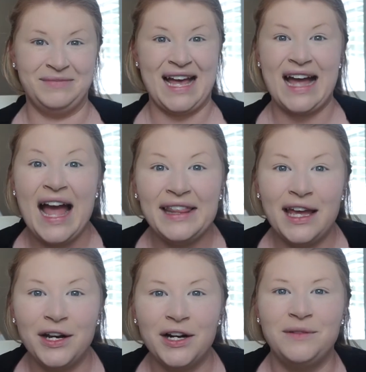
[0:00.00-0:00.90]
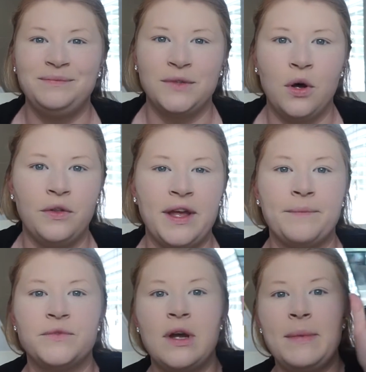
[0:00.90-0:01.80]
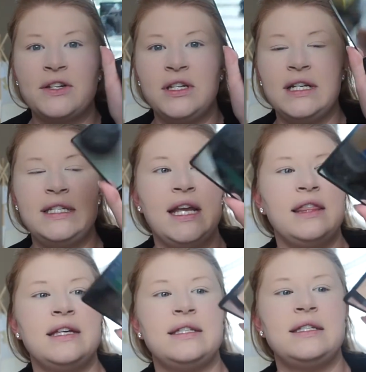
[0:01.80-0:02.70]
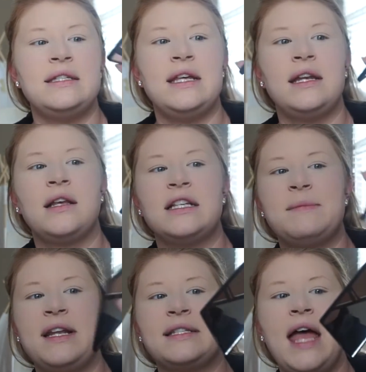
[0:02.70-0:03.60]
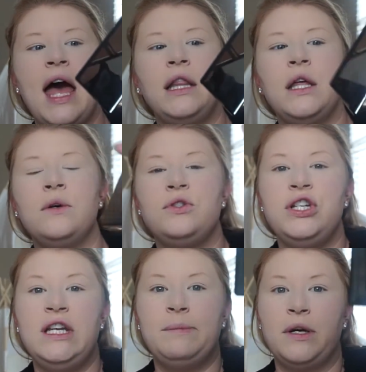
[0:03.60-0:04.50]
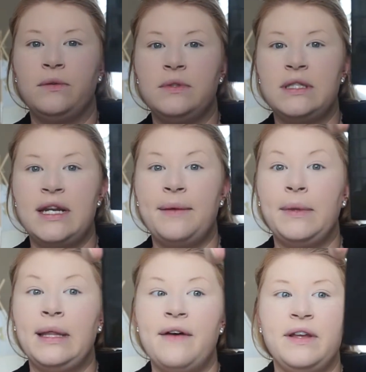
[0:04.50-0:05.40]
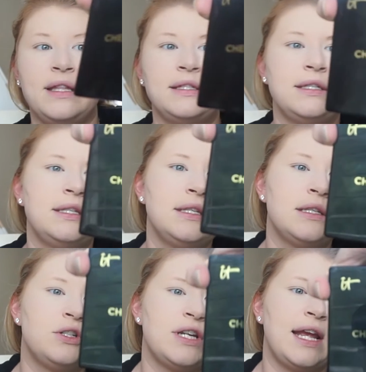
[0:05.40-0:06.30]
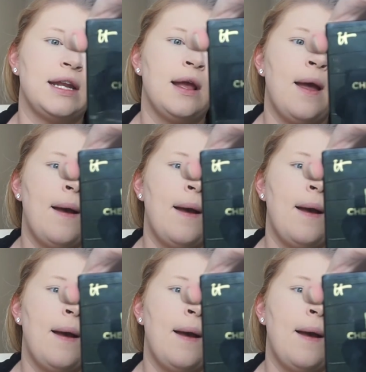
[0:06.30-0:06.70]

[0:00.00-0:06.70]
black eyeliner, whole thing. So I'm actually gonna take this. This is IT Cosmetics Hello Cheekbones, and I'm loving this. This is in the shade